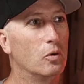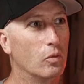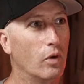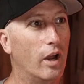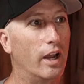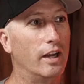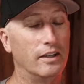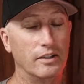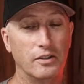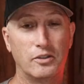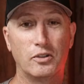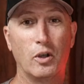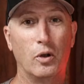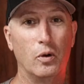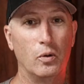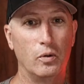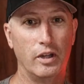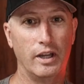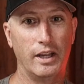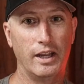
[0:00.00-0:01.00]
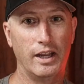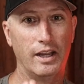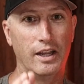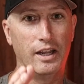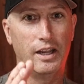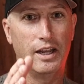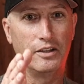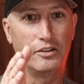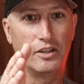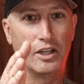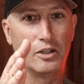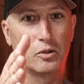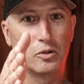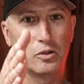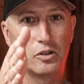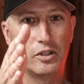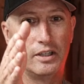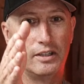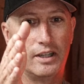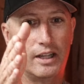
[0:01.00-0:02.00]
Right. So it's
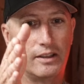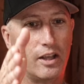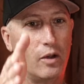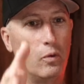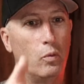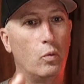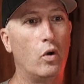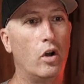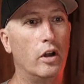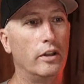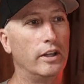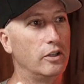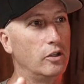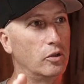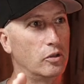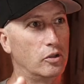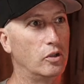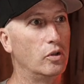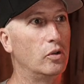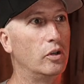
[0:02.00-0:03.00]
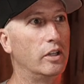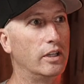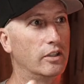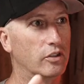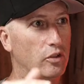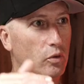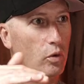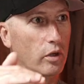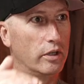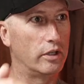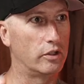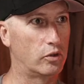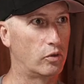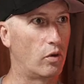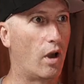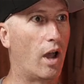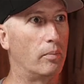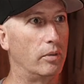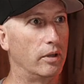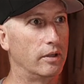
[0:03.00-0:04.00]
interesting that one that you're shooting is the one that's
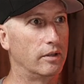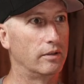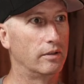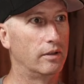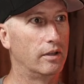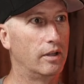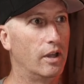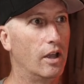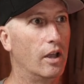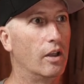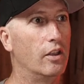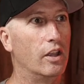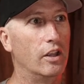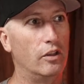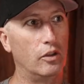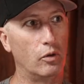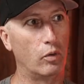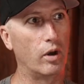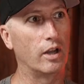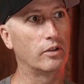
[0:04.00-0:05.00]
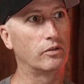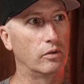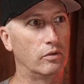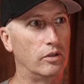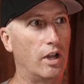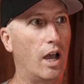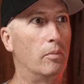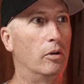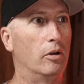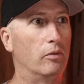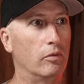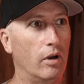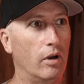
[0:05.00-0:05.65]
dropping, and the rest are domino